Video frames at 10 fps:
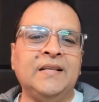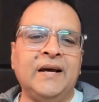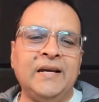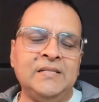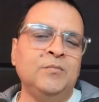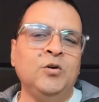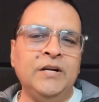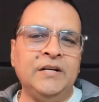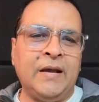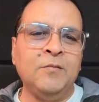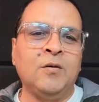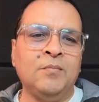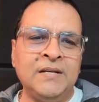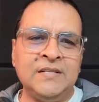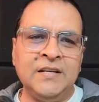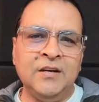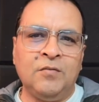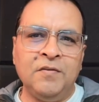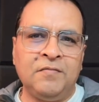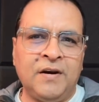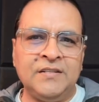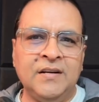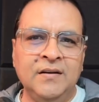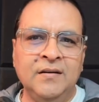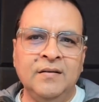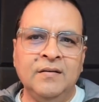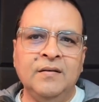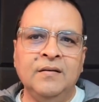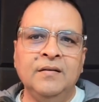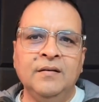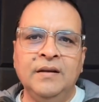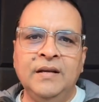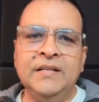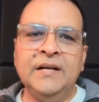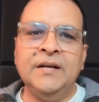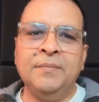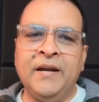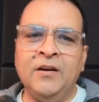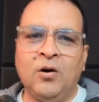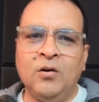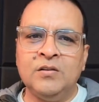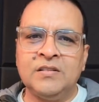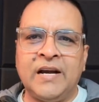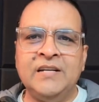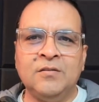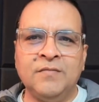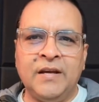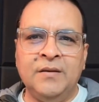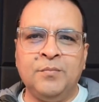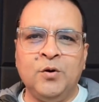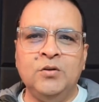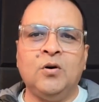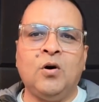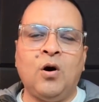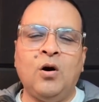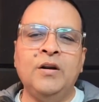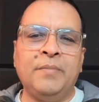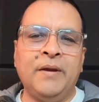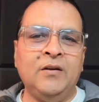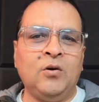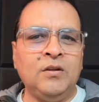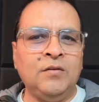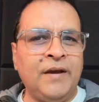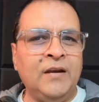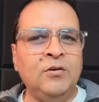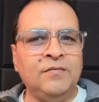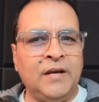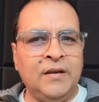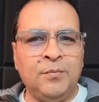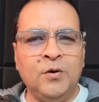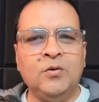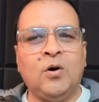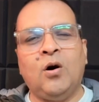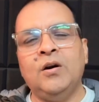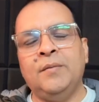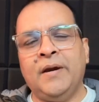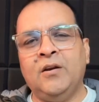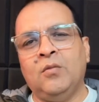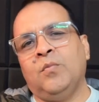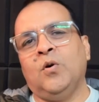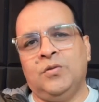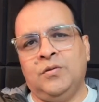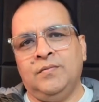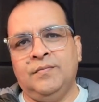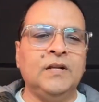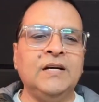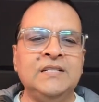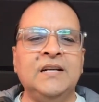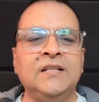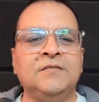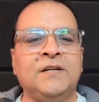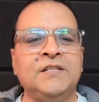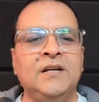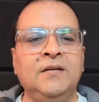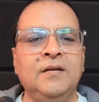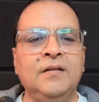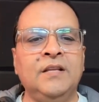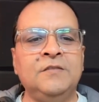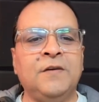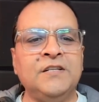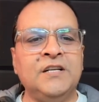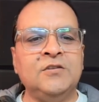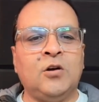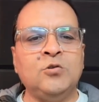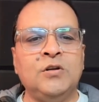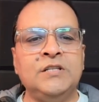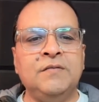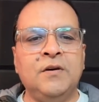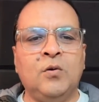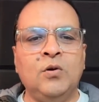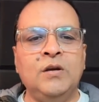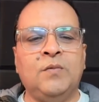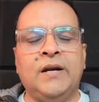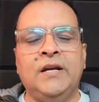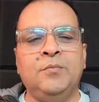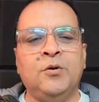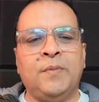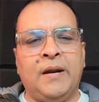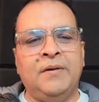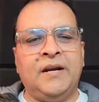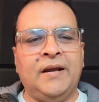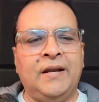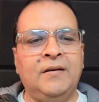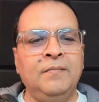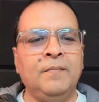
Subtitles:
the asymptotic time complexity of a function either depend on size of the input or depend on the value of the input or depend on both. Consider this function. This function is also receiving only one input parameter n.